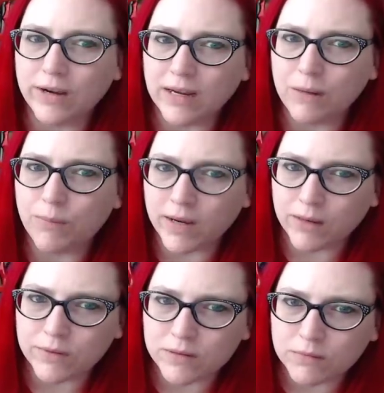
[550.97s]

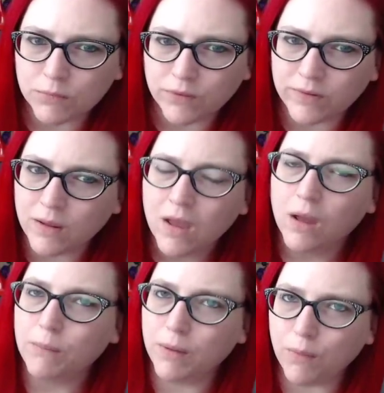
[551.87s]
anybody with this movie.
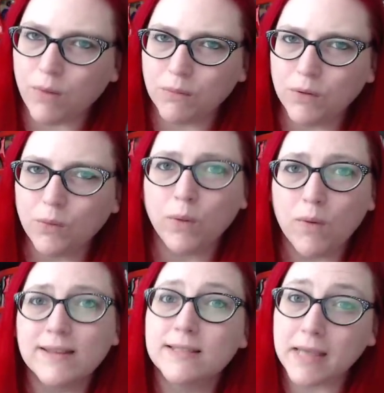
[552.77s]
People want to move. We
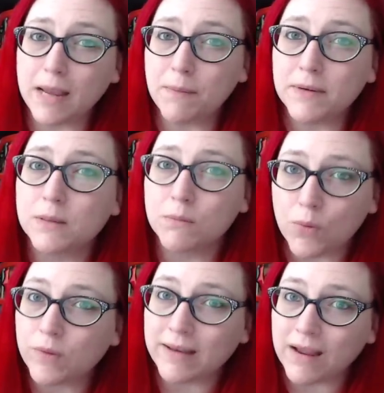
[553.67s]
want escapism
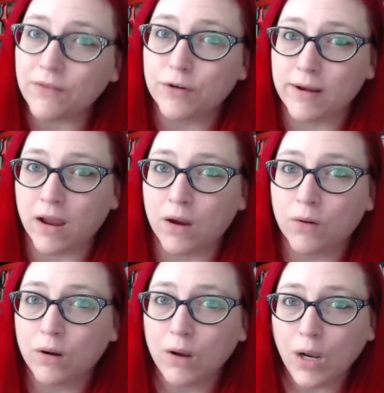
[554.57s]
more than ever now
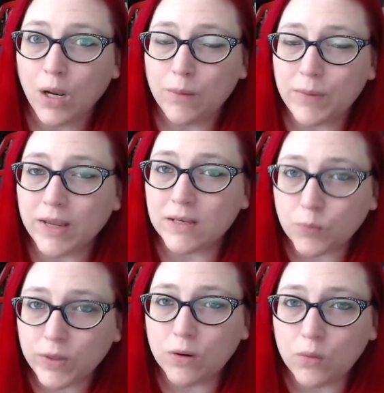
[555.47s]
because
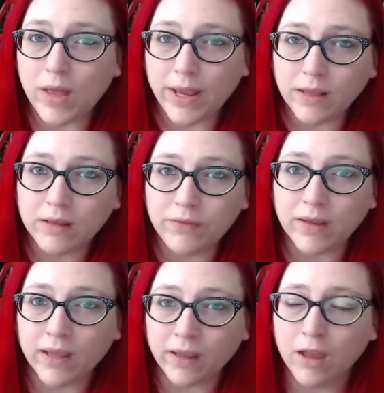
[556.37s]
we don't like
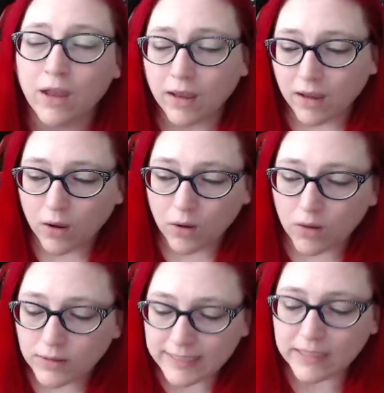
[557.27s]
living...
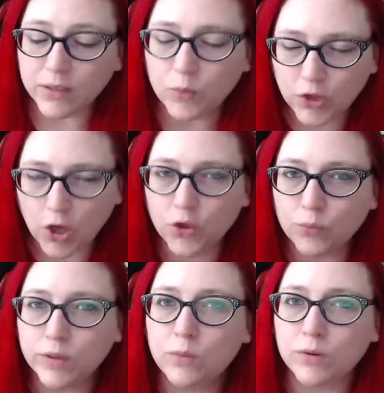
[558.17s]
dealing with all the
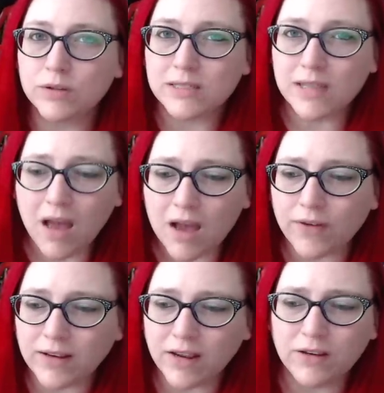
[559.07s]
real world stuff.
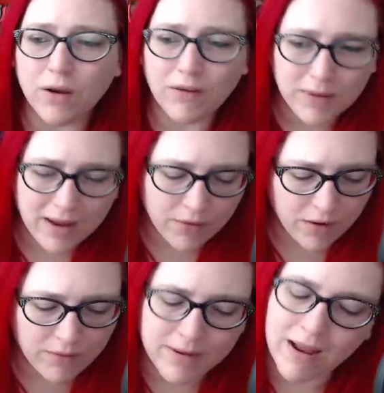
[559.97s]
And you know,
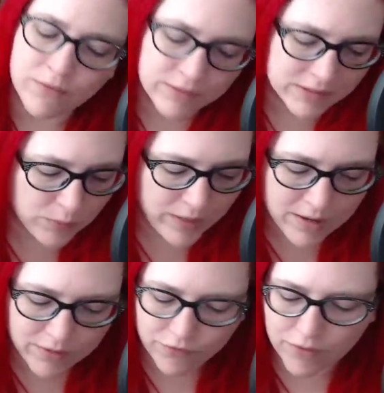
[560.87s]
I've been out this
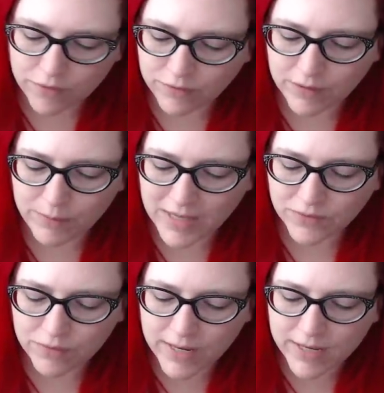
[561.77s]
week for, you know,
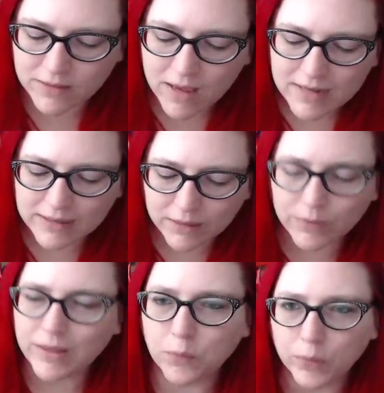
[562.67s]
past few days dealing
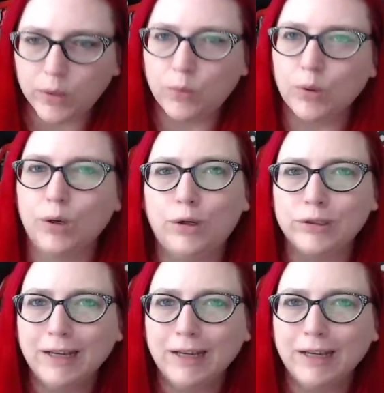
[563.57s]
with like real world